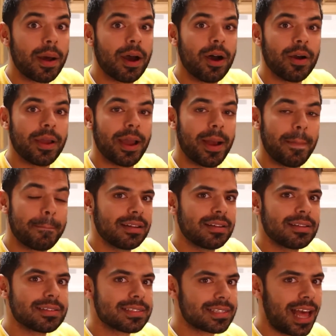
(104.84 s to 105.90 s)
side,
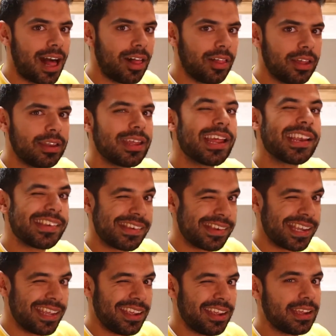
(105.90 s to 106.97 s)
salad,
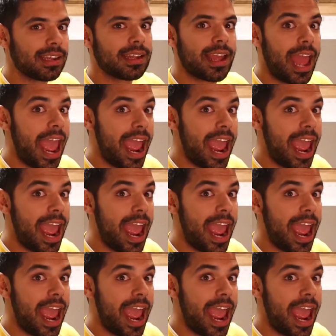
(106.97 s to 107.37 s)
ding,